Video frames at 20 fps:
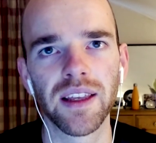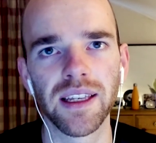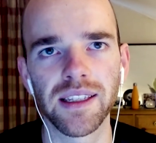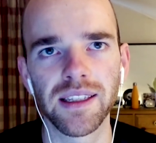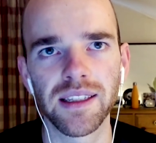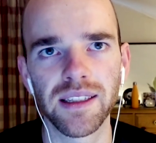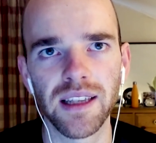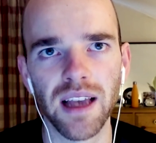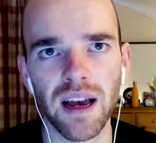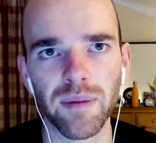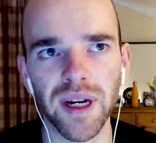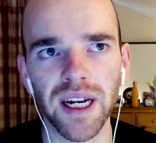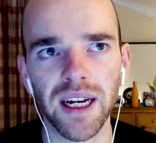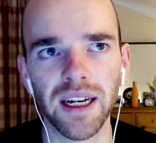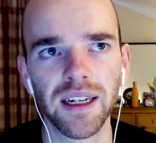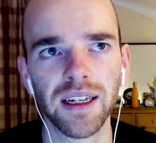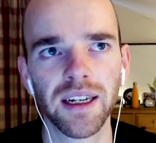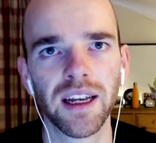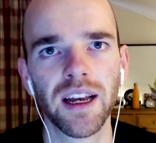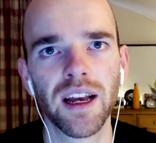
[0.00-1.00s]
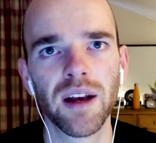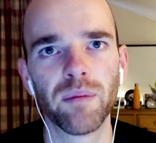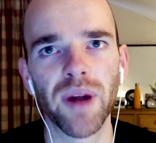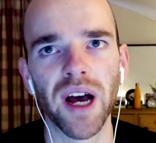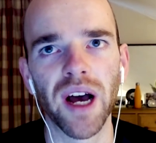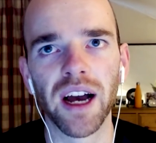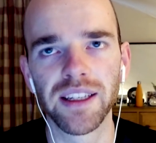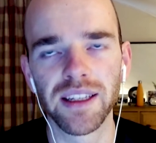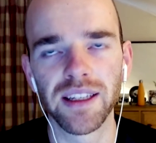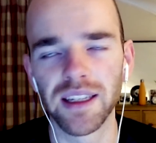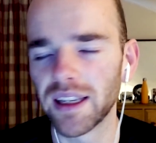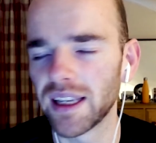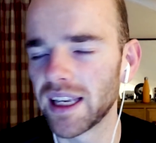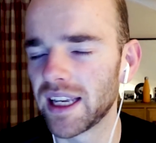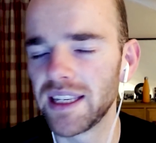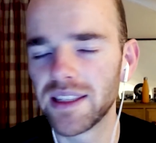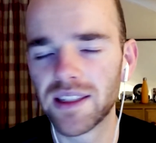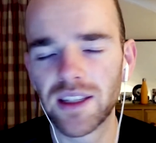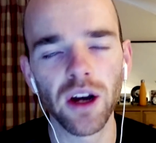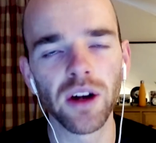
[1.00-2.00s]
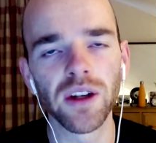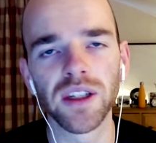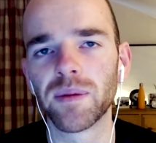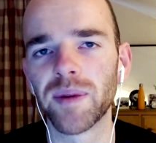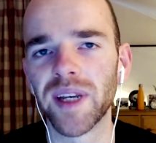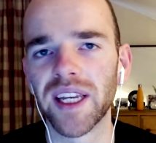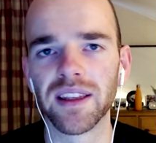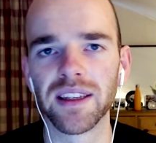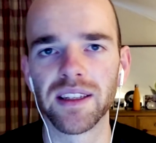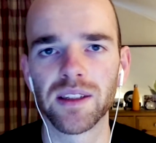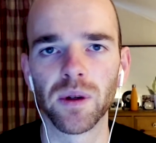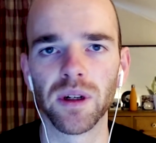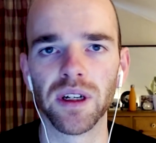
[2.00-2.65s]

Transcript: summer. But he's got to be in the